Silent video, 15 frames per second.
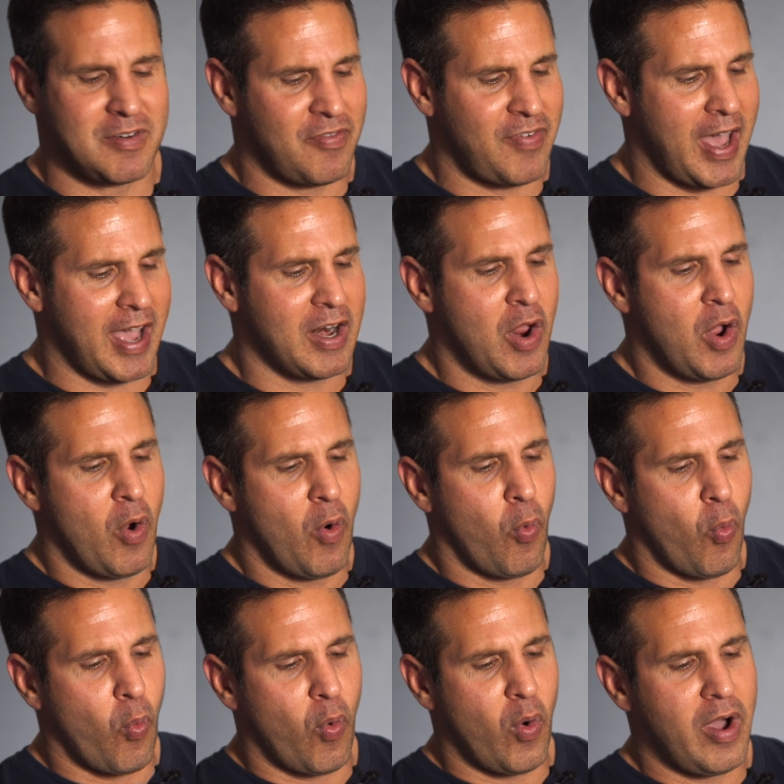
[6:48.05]
In fact,
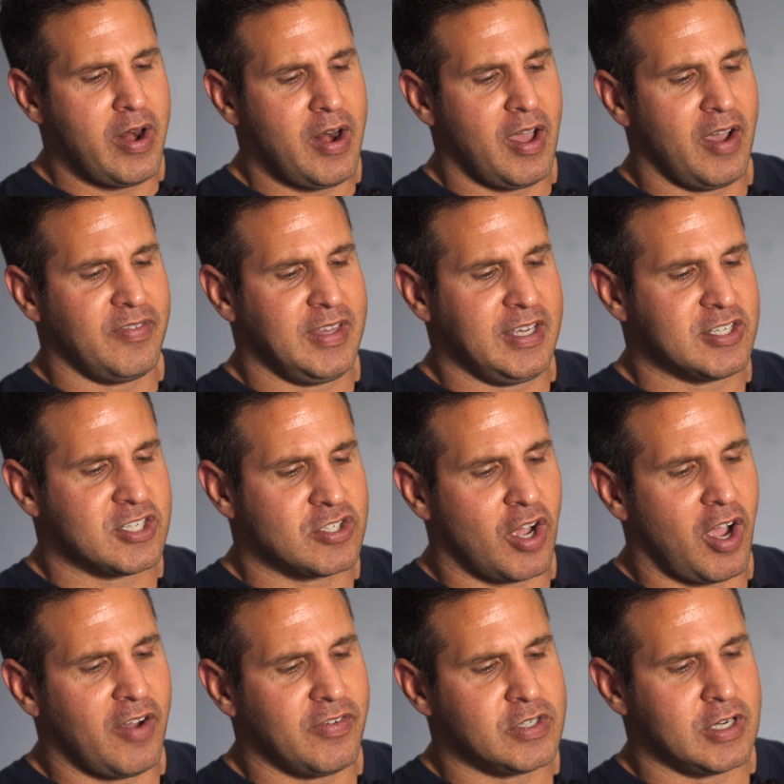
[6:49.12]
one of the
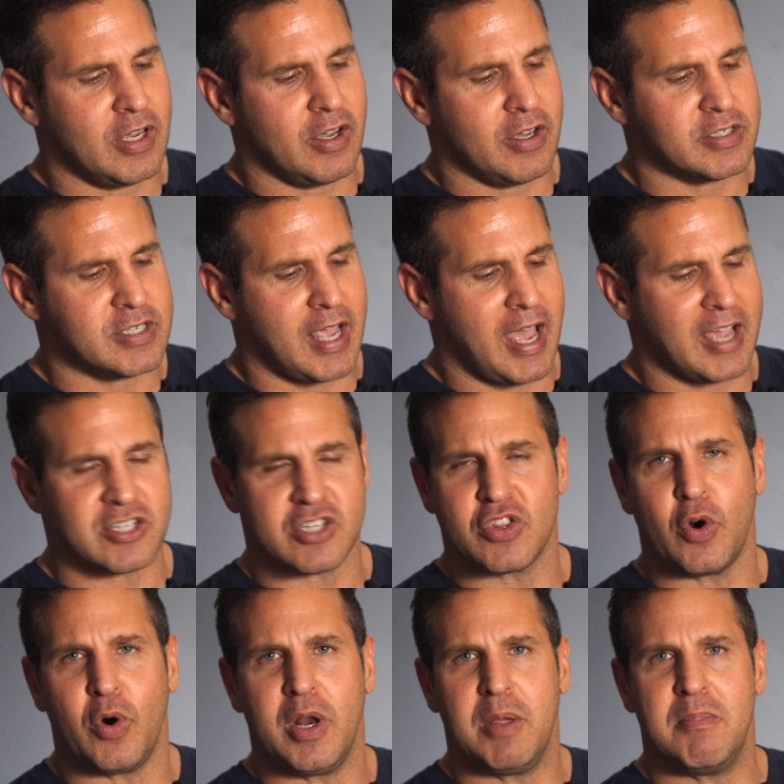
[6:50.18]
soft gels has
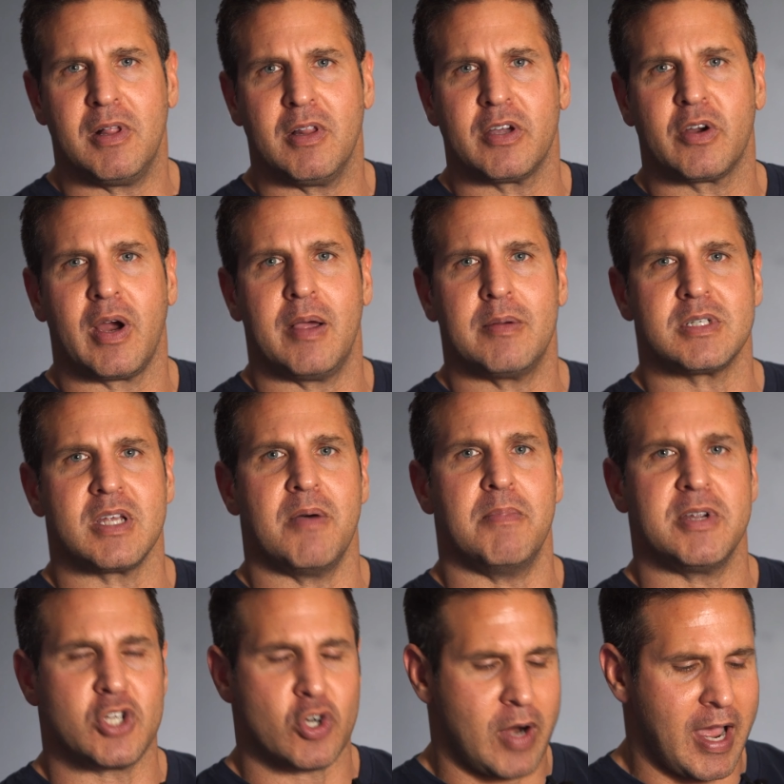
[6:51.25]
thirty milligrams of
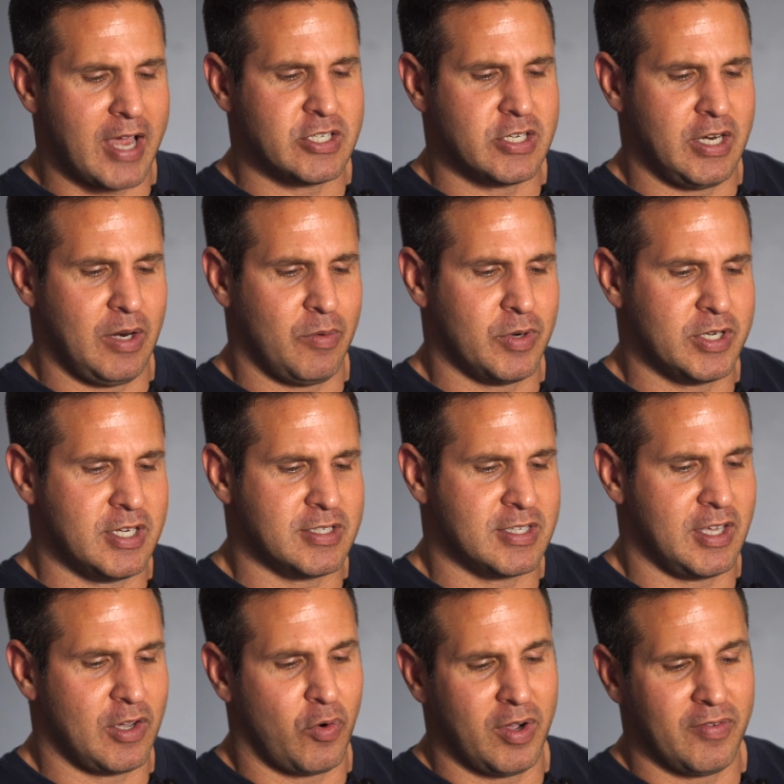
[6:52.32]
mitragynine, which is
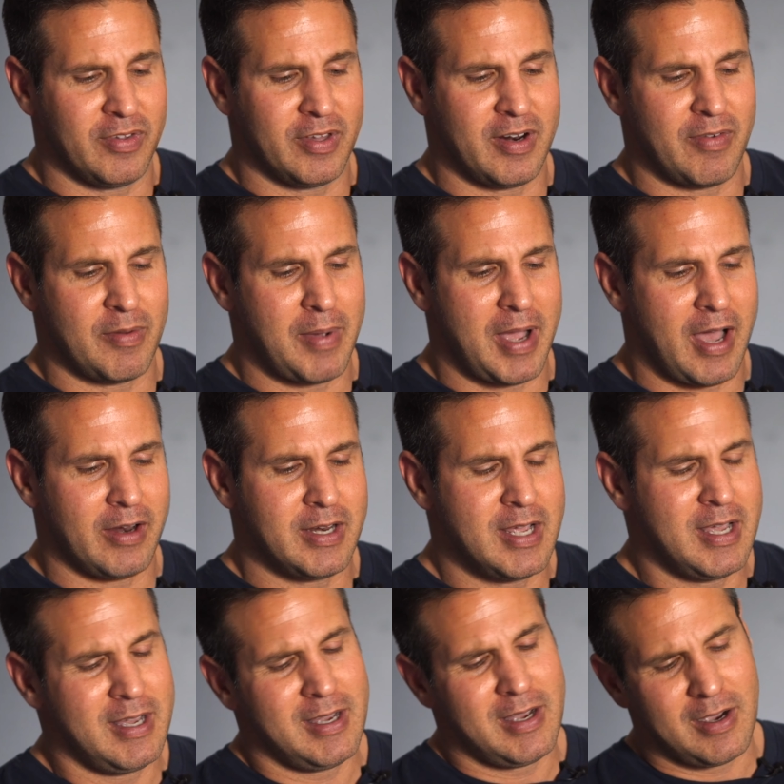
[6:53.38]
the equivalent of about,
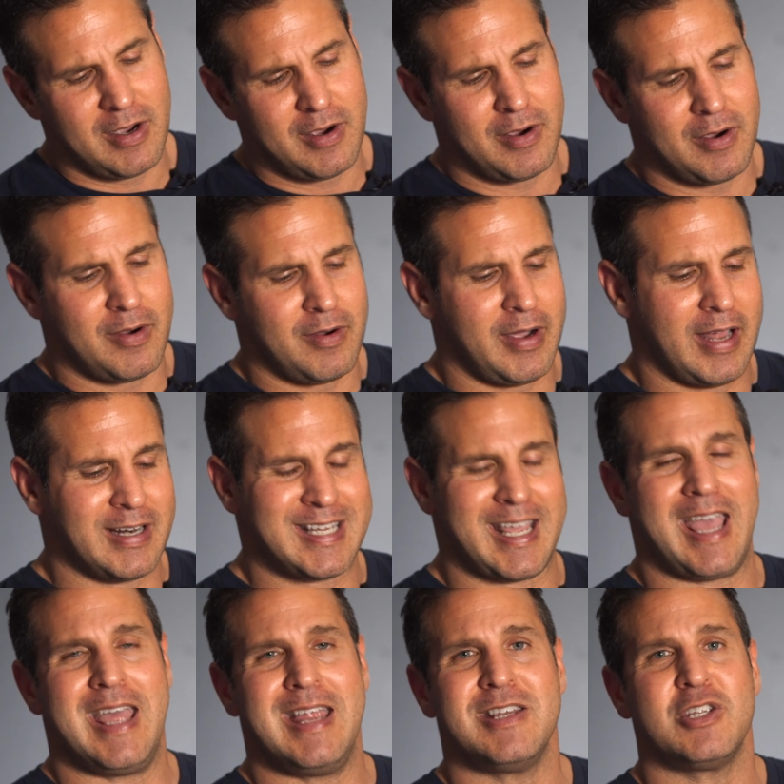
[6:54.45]
oh,
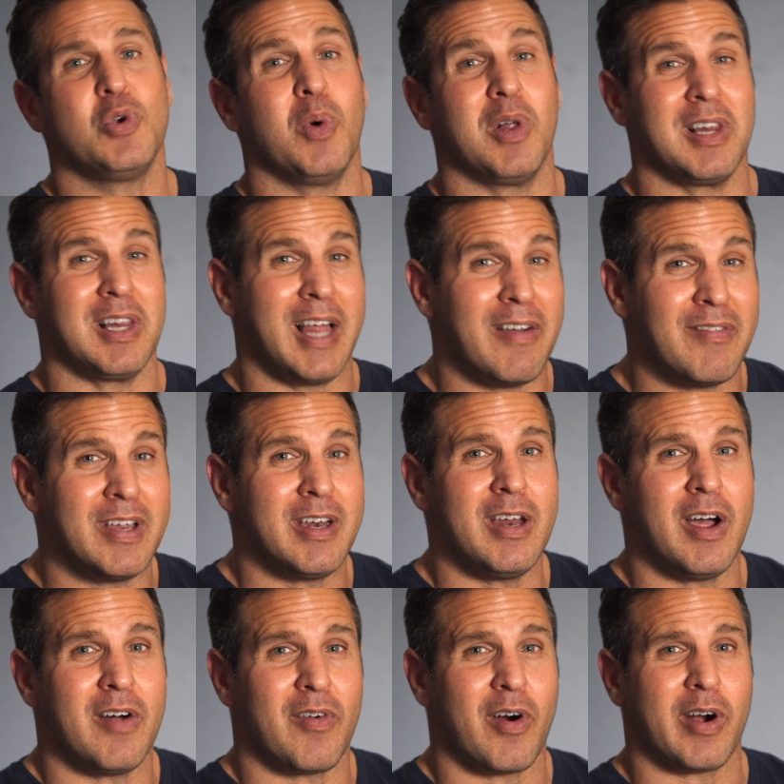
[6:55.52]
ten to eleven
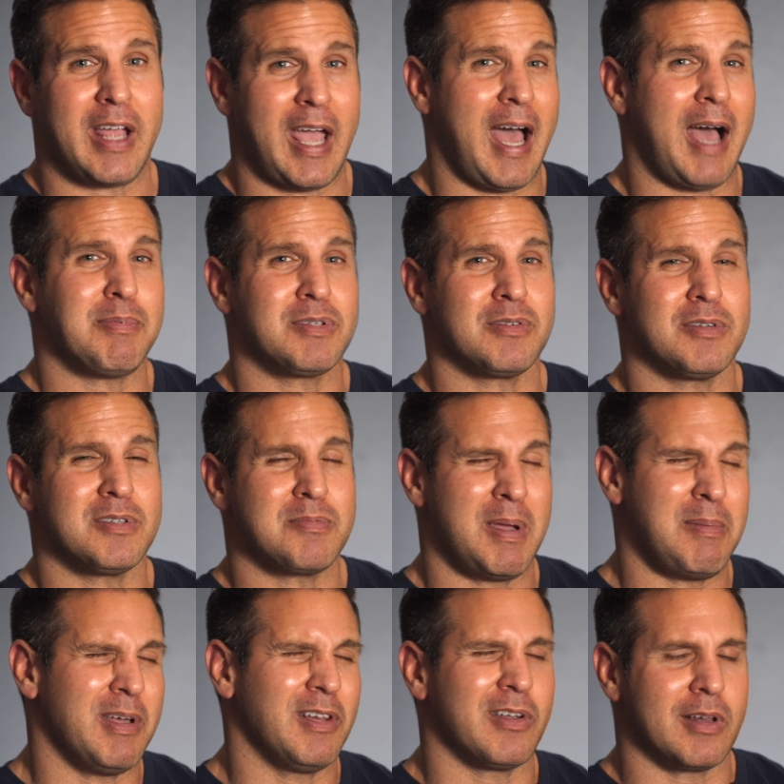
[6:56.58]
of our capsules,
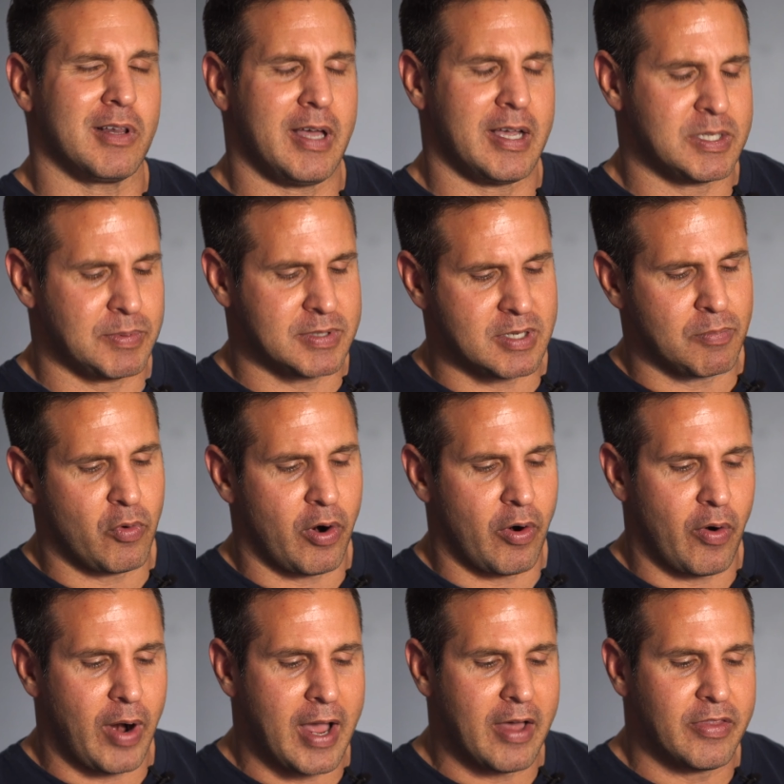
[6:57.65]
maybe a little less, but somewhere
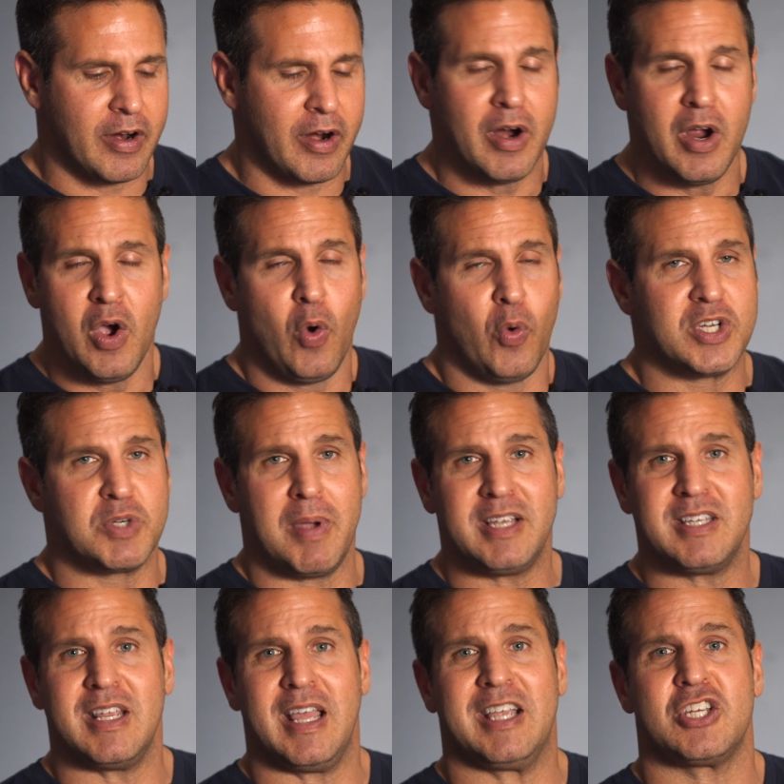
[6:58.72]
around there, which
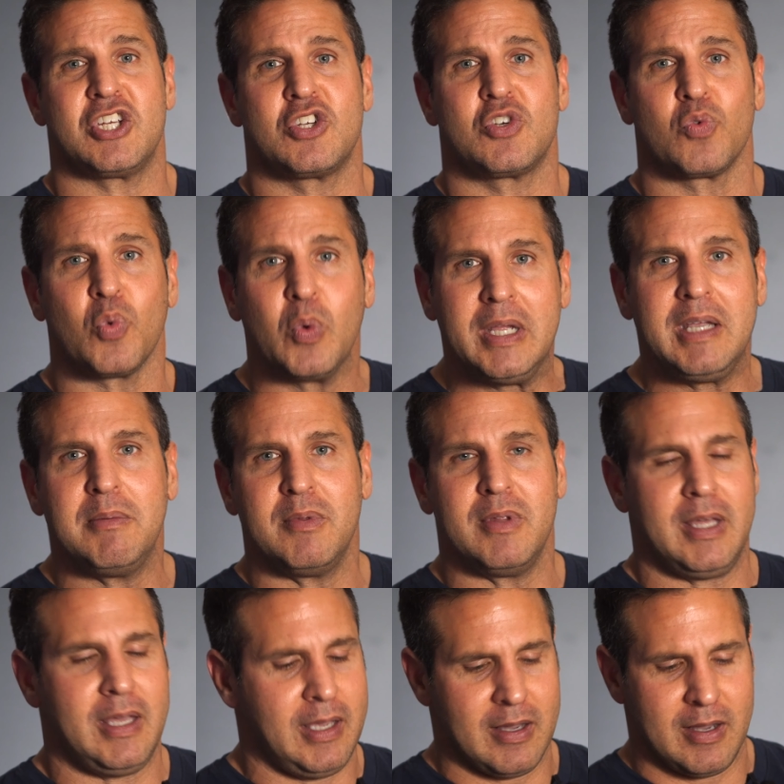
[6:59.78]
makes it
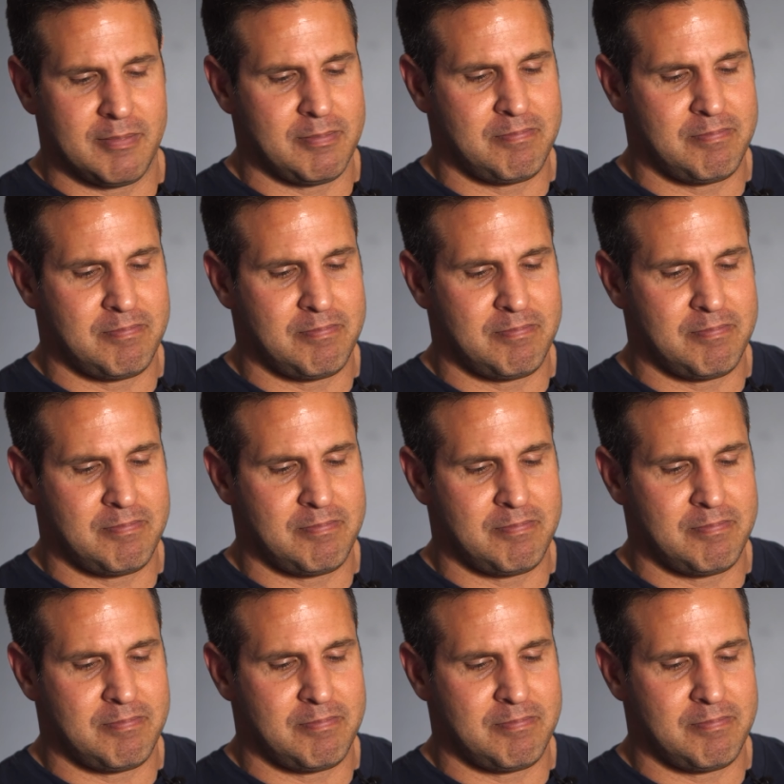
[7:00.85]
extremely,